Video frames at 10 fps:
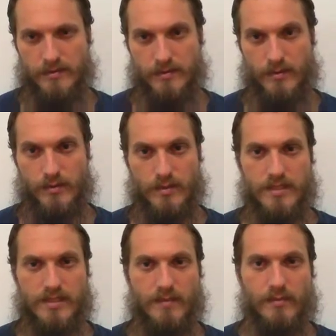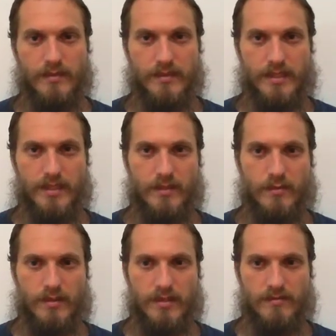So the simple thing that you
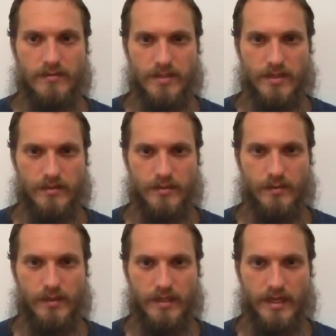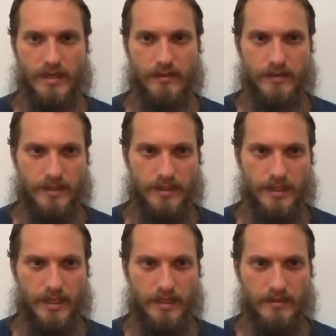can even start doing now or
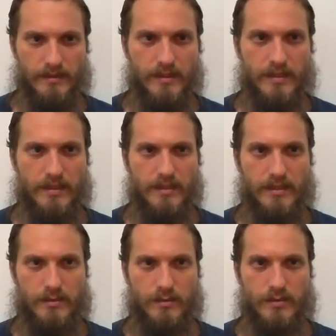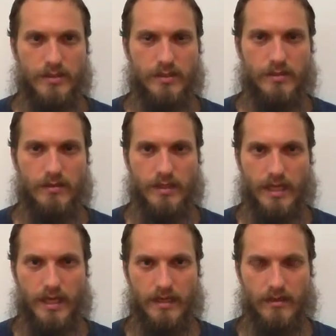today is you just look
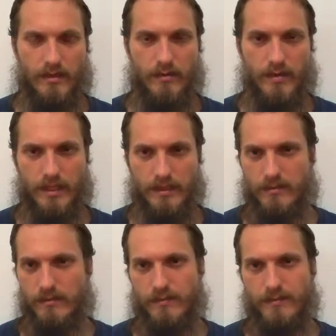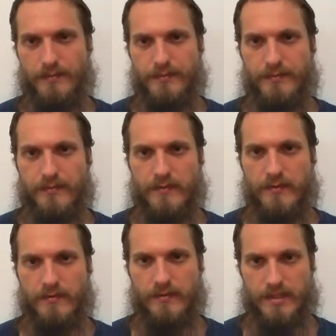at, okay,
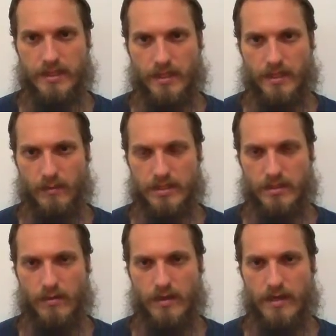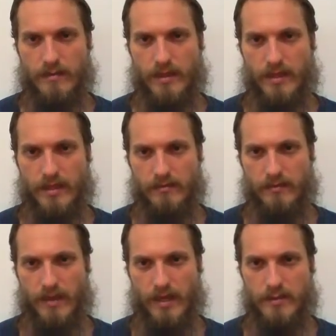physically, what's going on in my life?
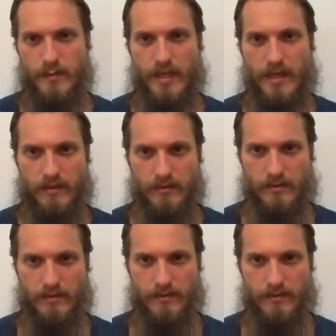How's my health?